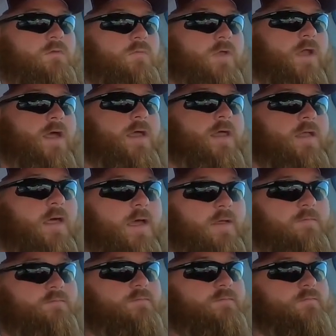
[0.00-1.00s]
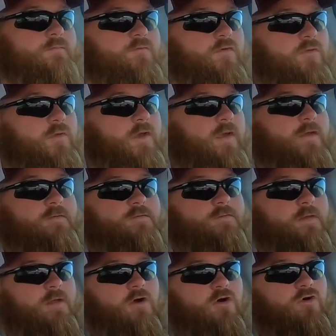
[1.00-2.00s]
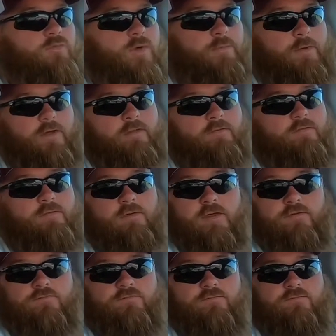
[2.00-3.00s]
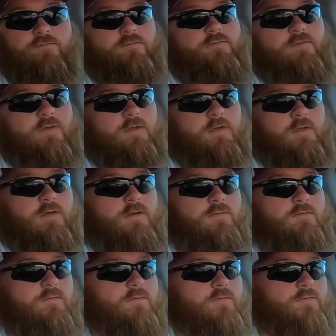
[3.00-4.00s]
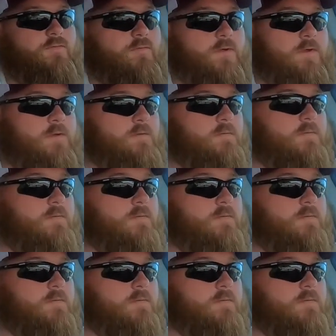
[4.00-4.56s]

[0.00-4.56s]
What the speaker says: And I get like 2 days at home a month, if, you know, or 3